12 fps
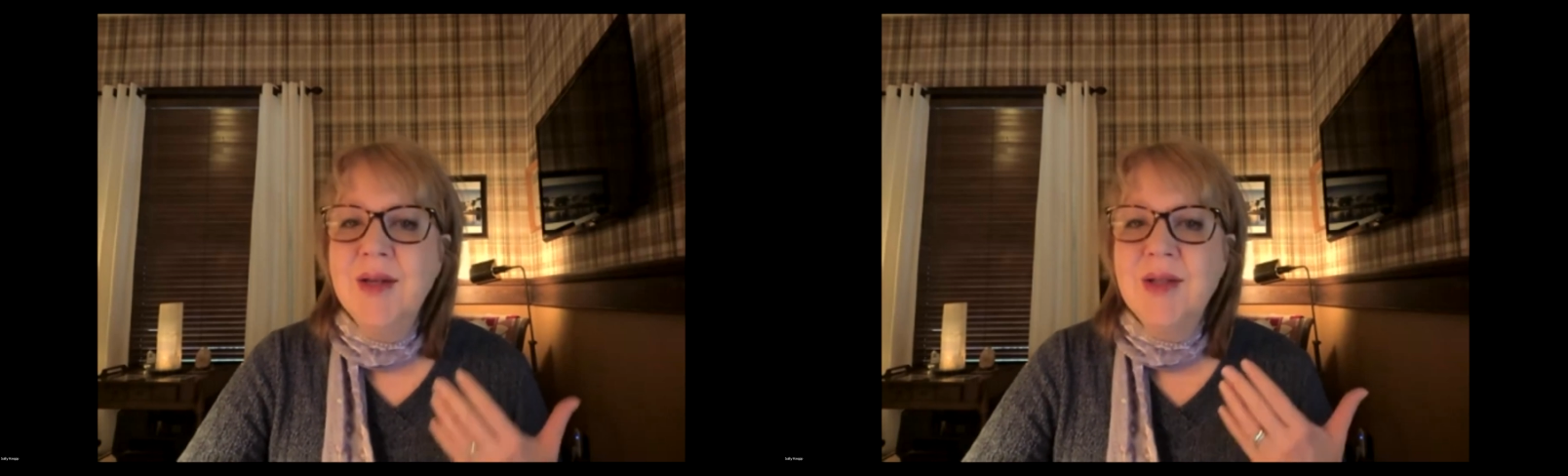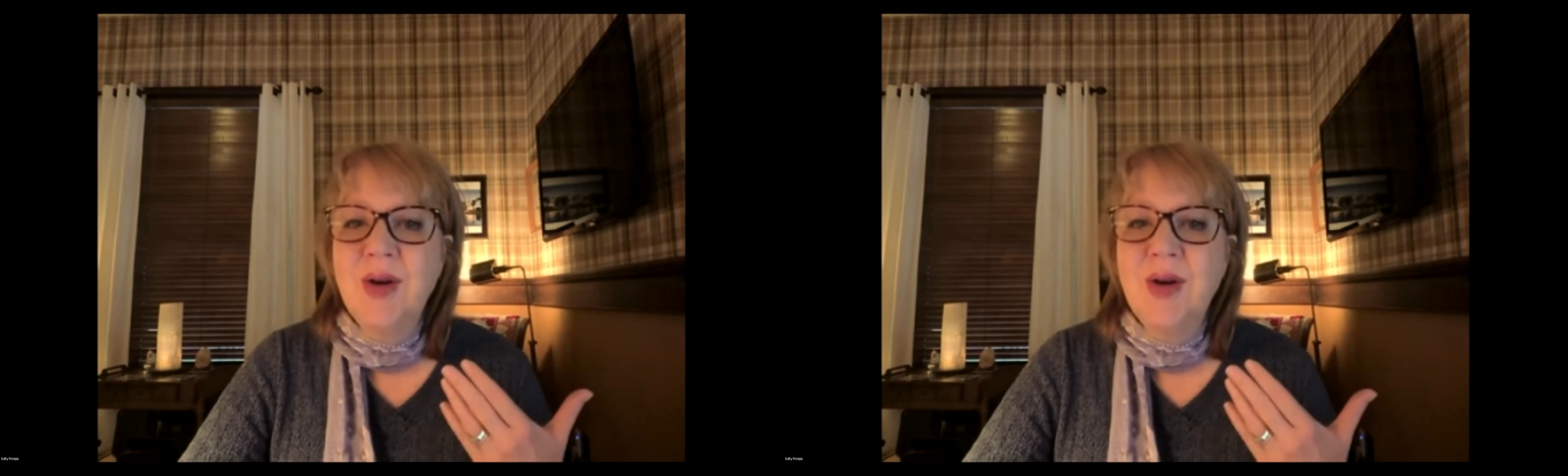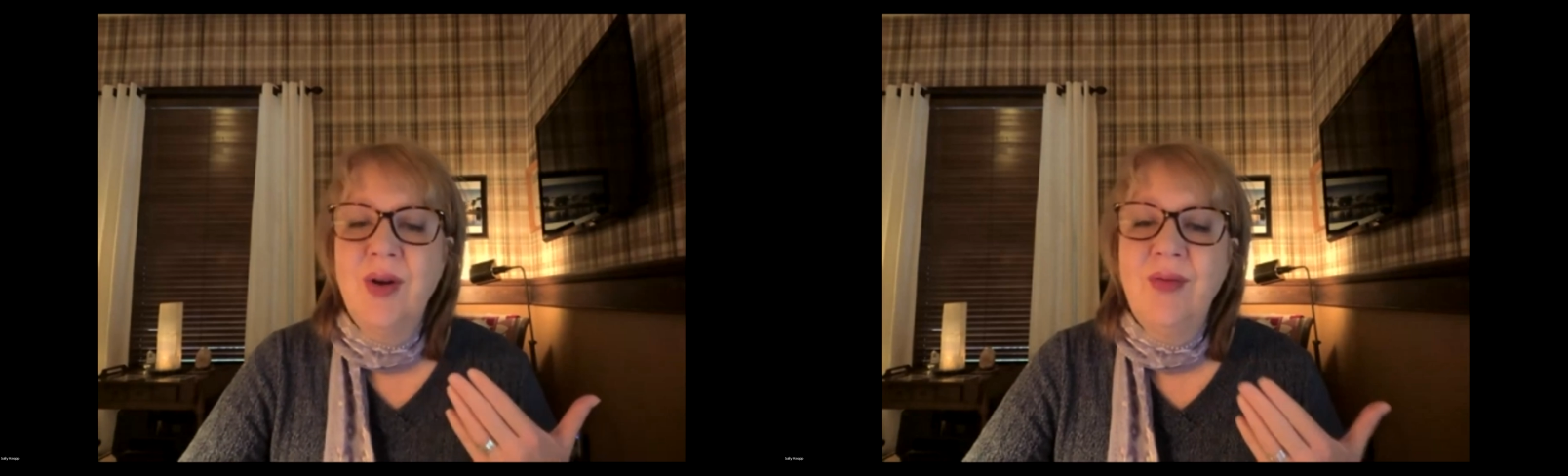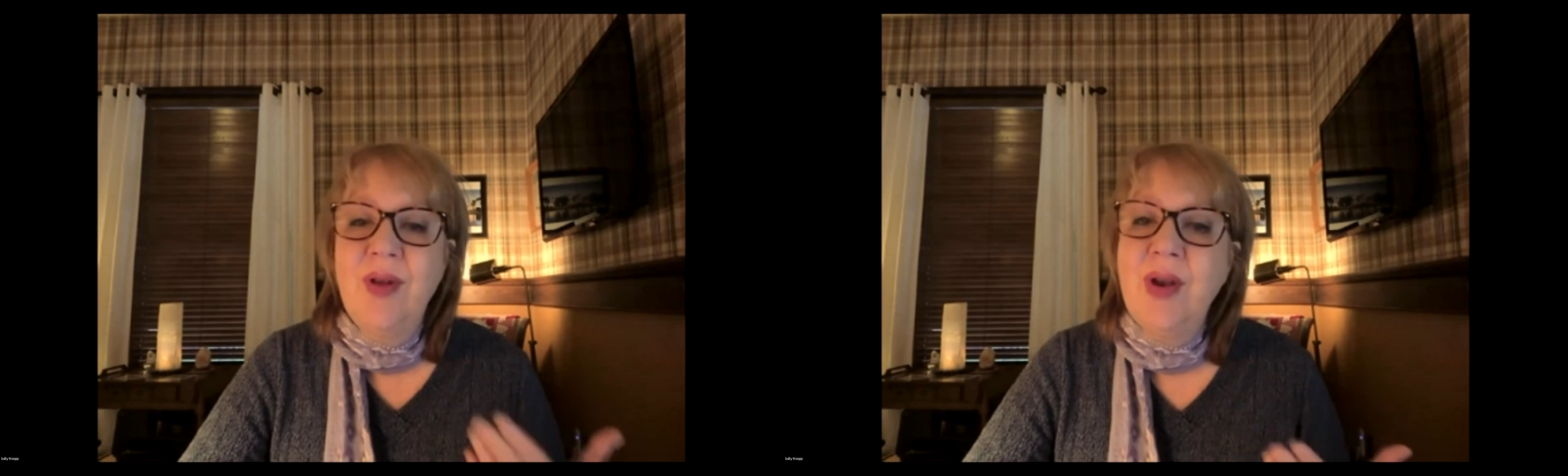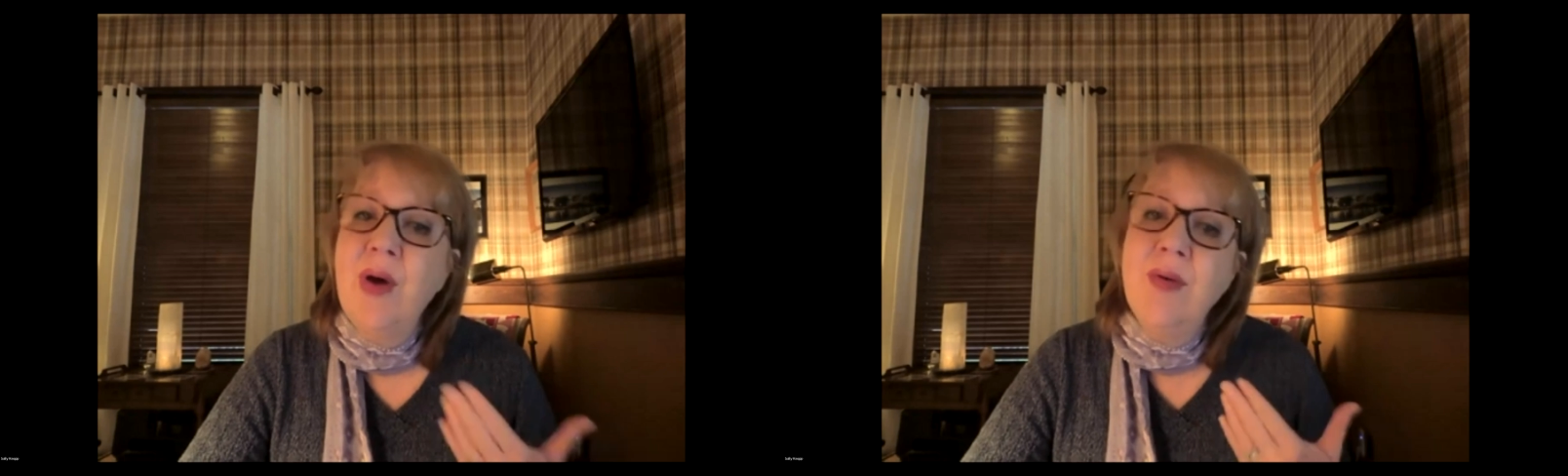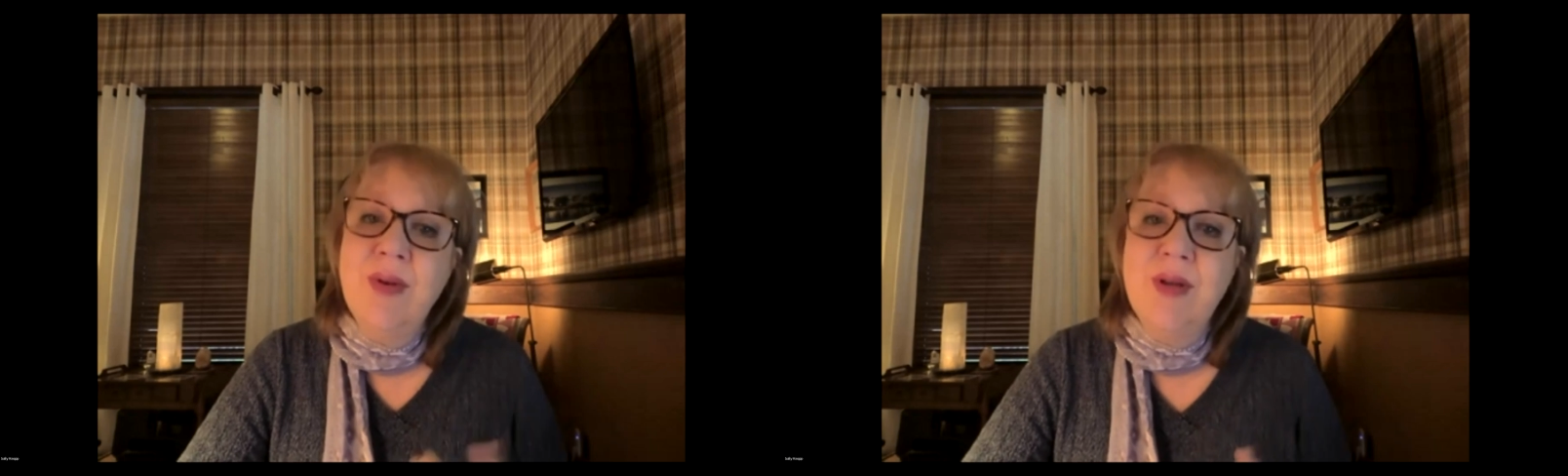So if you
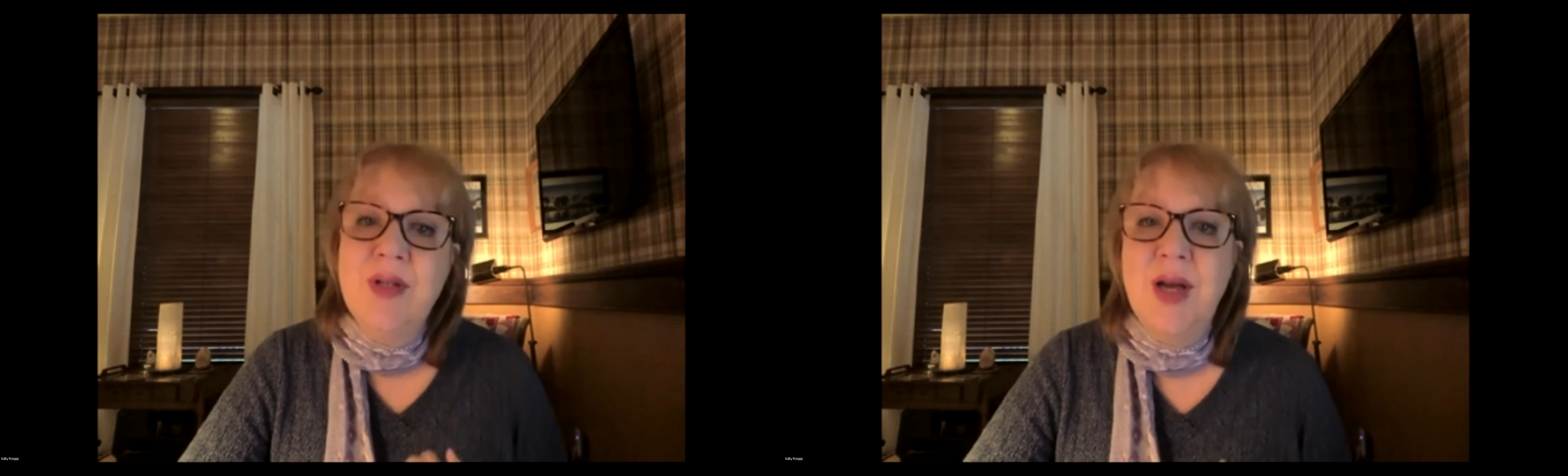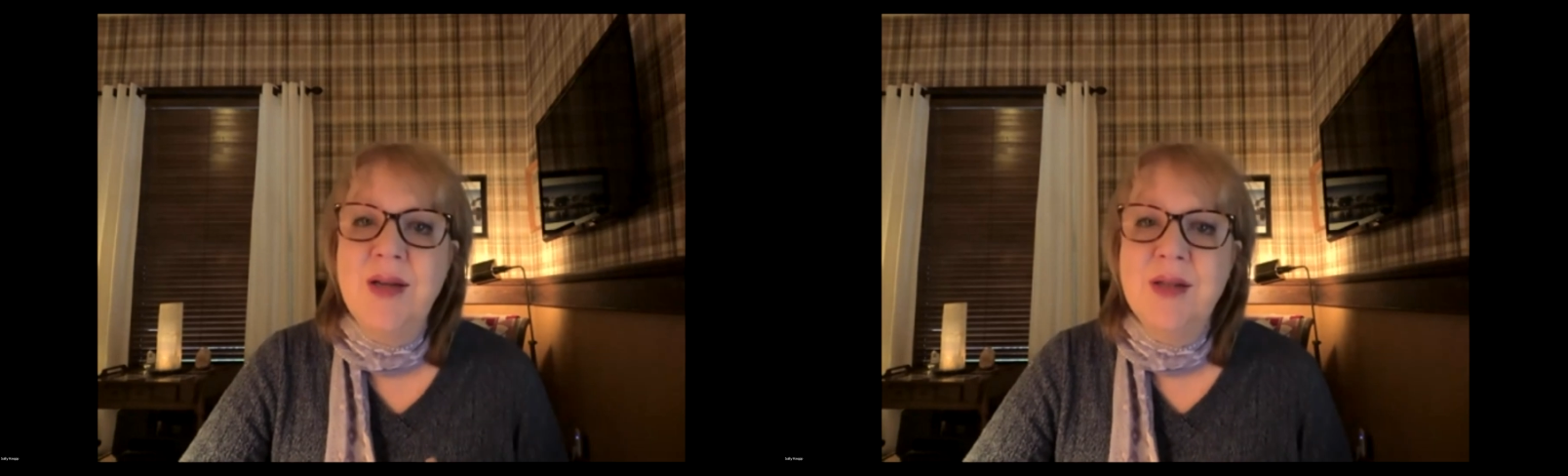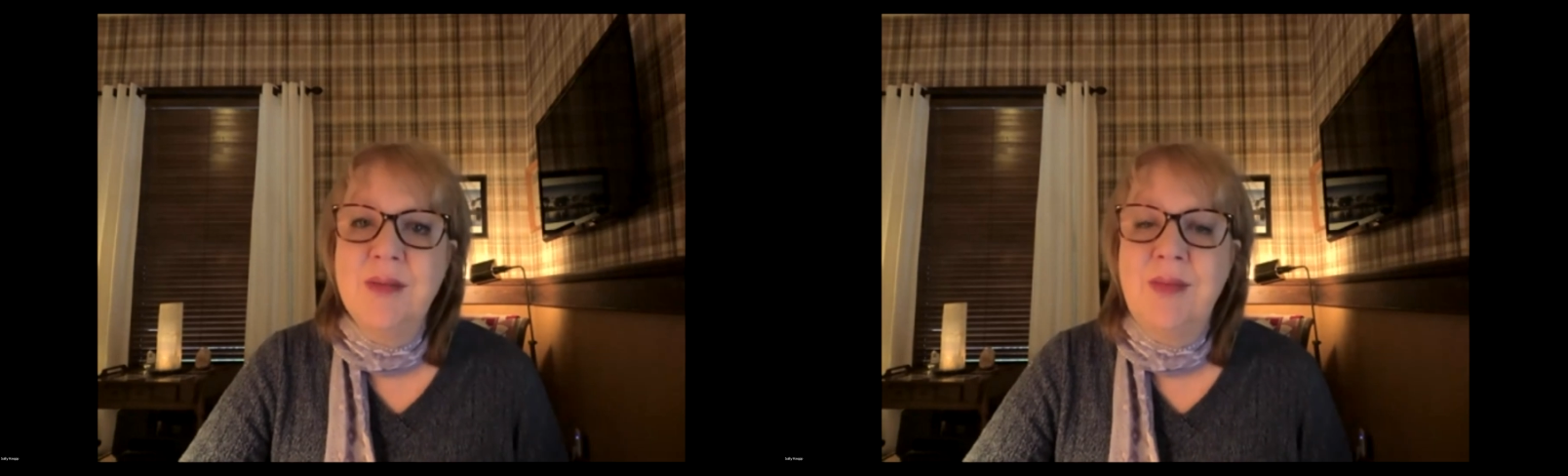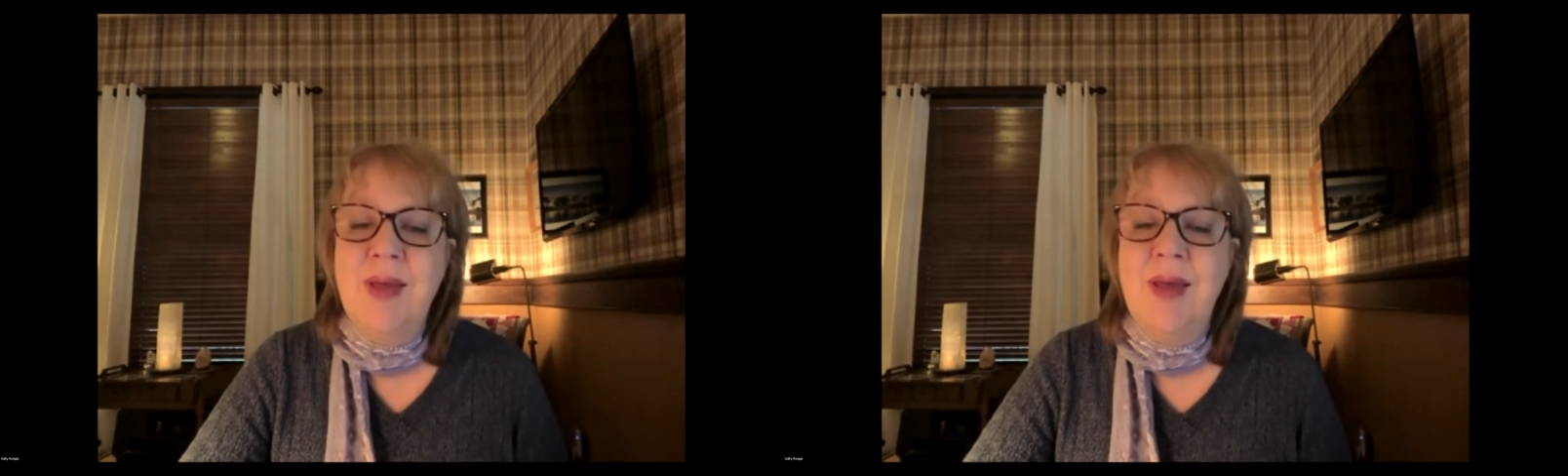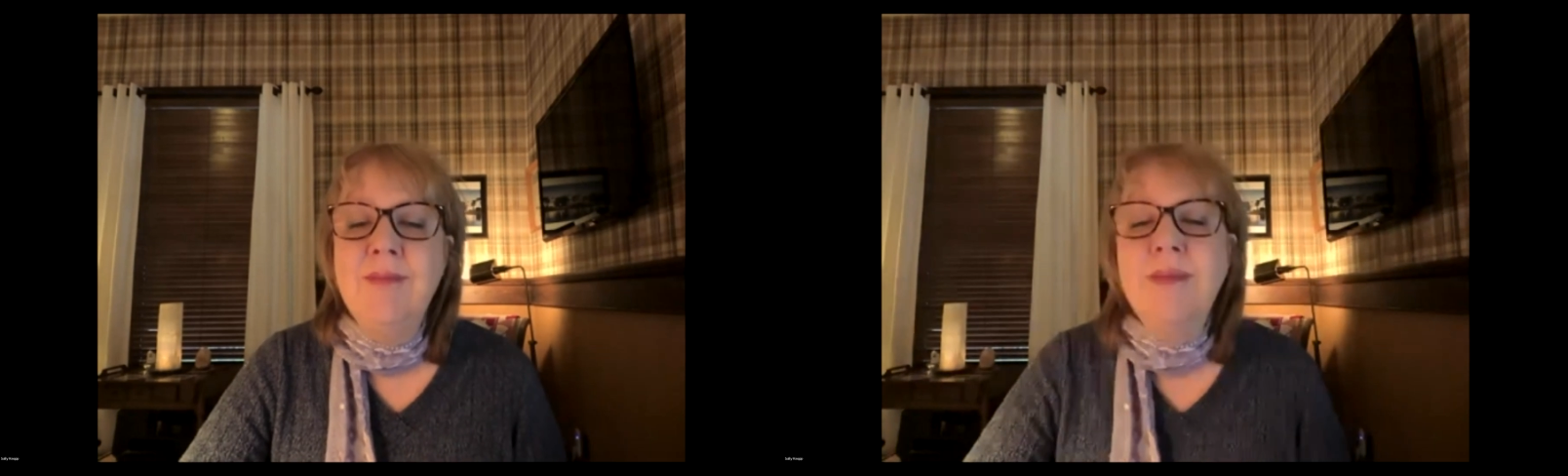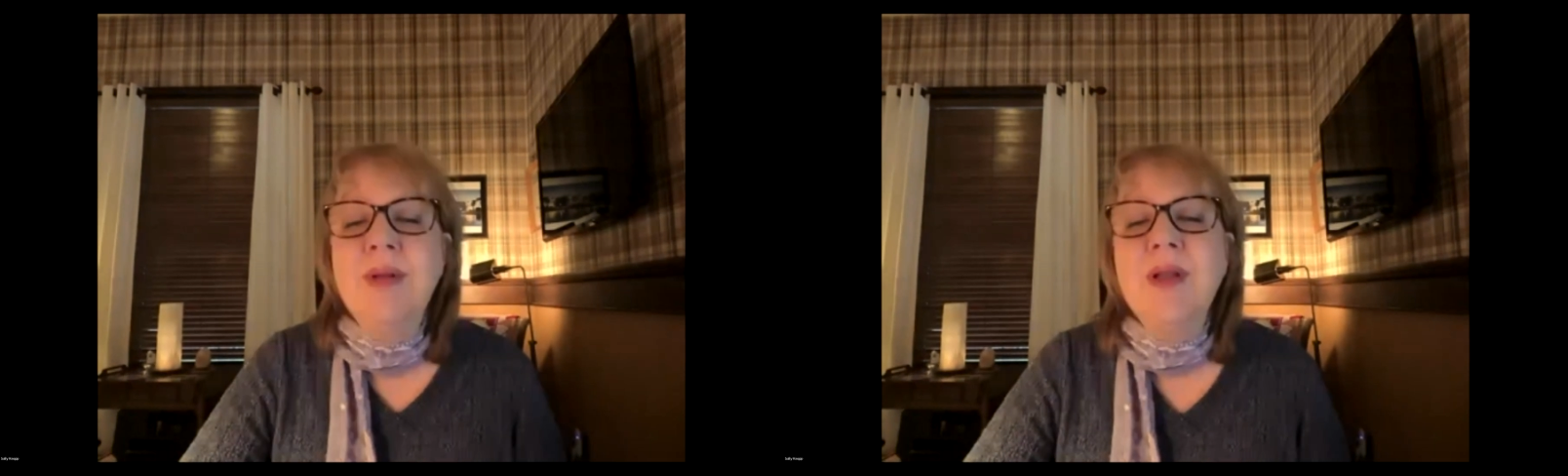don't reach out to me,